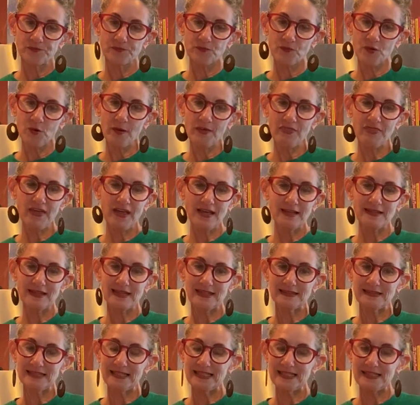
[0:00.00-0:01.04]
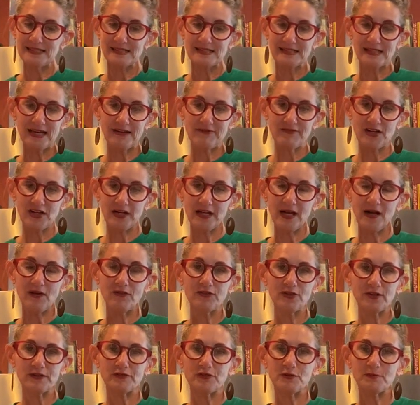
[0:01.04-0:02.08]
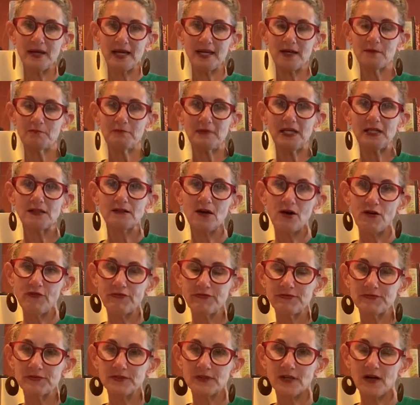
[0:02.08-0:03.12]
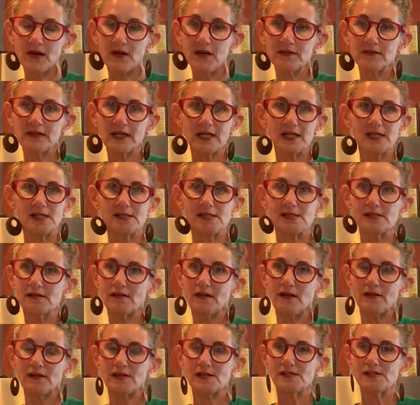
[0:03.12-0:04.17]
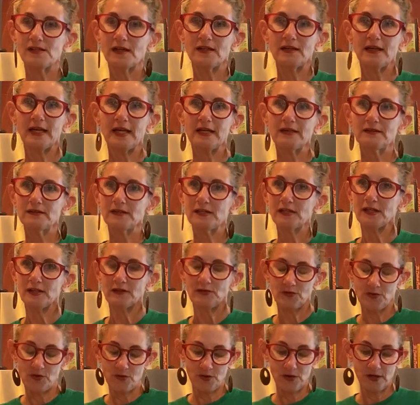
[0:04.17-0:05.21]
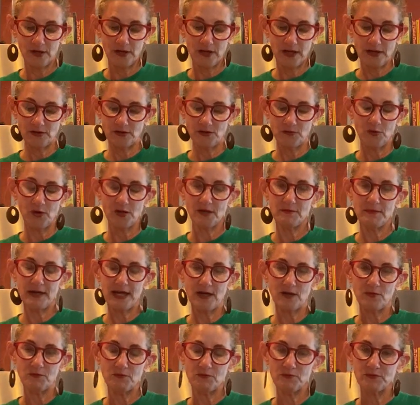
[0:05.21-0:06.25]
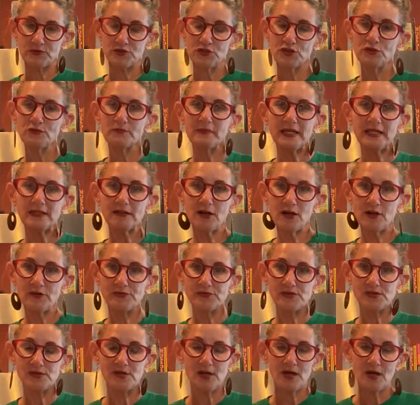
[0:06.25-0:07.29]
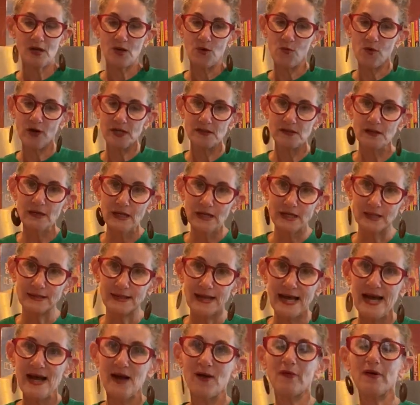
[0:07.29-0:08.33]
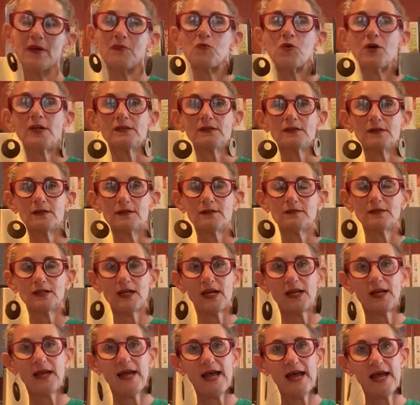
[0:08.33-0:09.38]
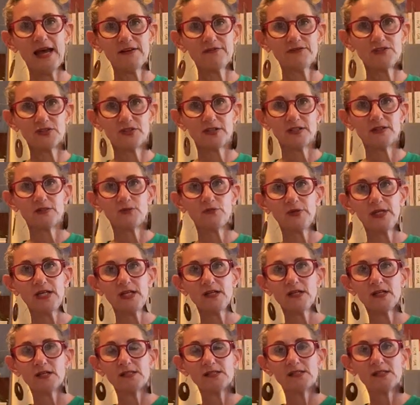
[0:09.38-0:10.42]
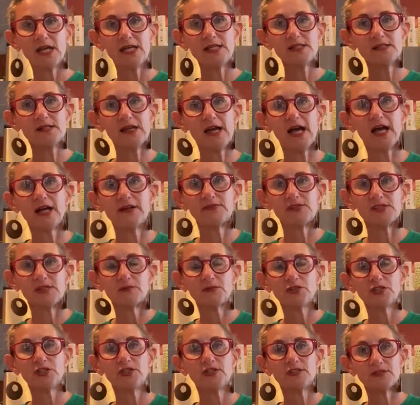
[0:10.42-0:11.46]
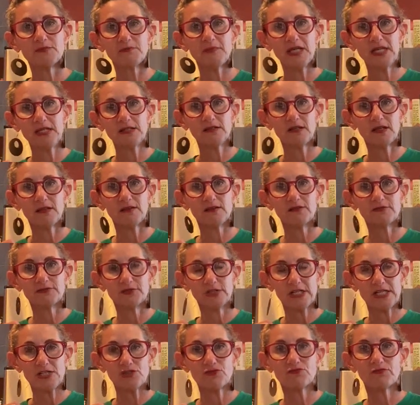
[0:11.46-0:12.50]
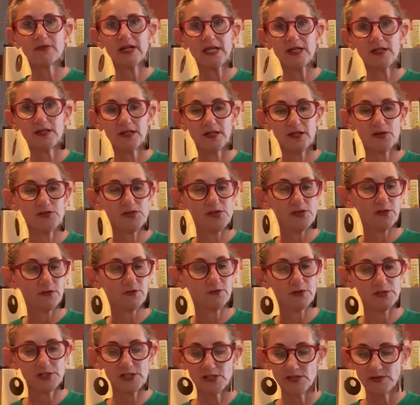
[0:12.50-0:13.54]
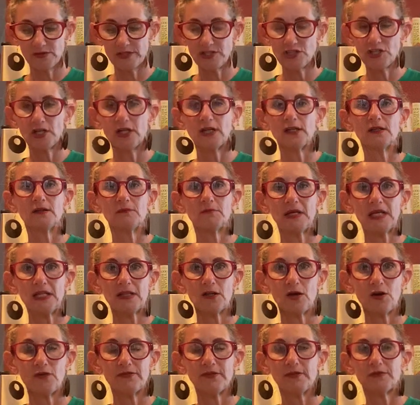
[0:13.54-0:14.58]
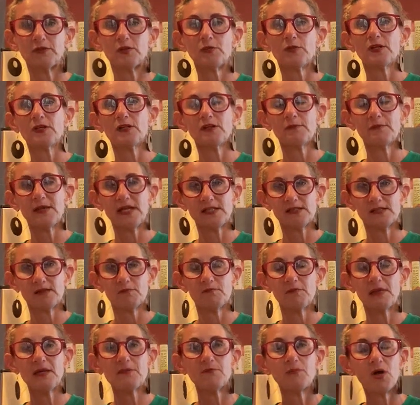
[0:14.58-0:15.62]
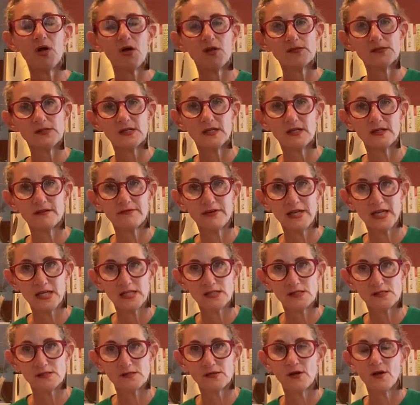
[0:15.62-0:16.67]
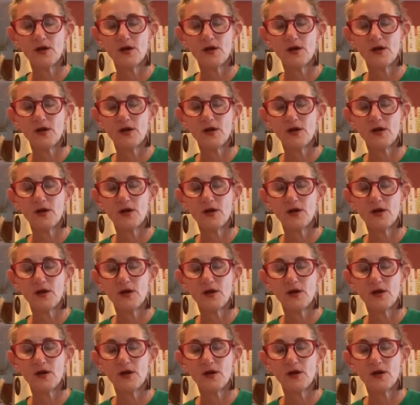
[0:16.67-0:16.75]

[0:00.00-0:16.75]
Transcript: one thing that is very helpful, if you make a meatloaf on a Sunday, and you want to make 2 meatloafs, one to eat now and one to kind of have during the week, it's nice to have some cooked meat in the fridge ready to go. So rotisserie chicken meatloaf, if you wanted to make some meatballs in advance.